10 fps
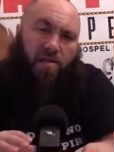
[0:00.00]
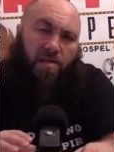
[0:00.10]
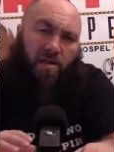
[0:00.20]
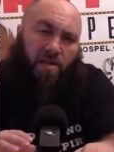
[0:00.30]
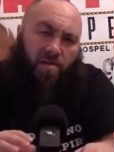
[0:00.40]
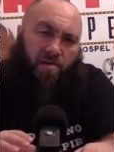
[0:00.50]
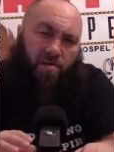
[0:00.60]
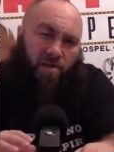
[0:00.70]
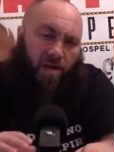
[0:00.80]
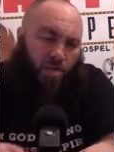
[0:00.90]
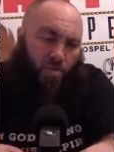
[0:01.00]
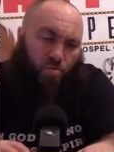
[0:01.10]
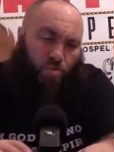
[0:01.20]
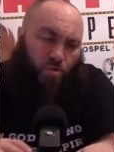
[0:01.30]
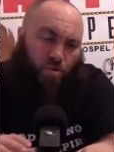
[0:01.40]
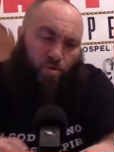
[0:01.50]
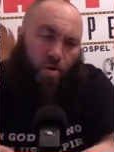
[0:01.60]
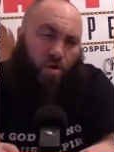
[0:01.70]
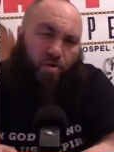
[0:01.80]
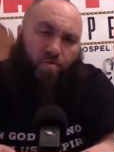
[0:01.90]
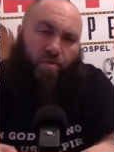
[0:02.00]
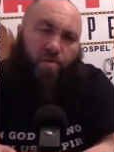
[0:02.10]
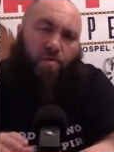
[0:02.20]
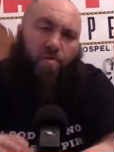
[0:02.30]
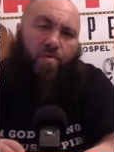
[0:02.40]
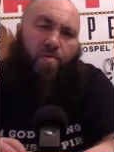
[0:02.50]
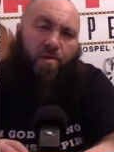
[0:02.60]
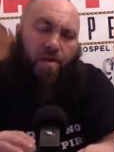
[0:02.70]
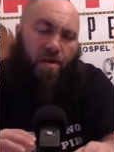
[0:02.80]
gonna get you stronger in the Lord.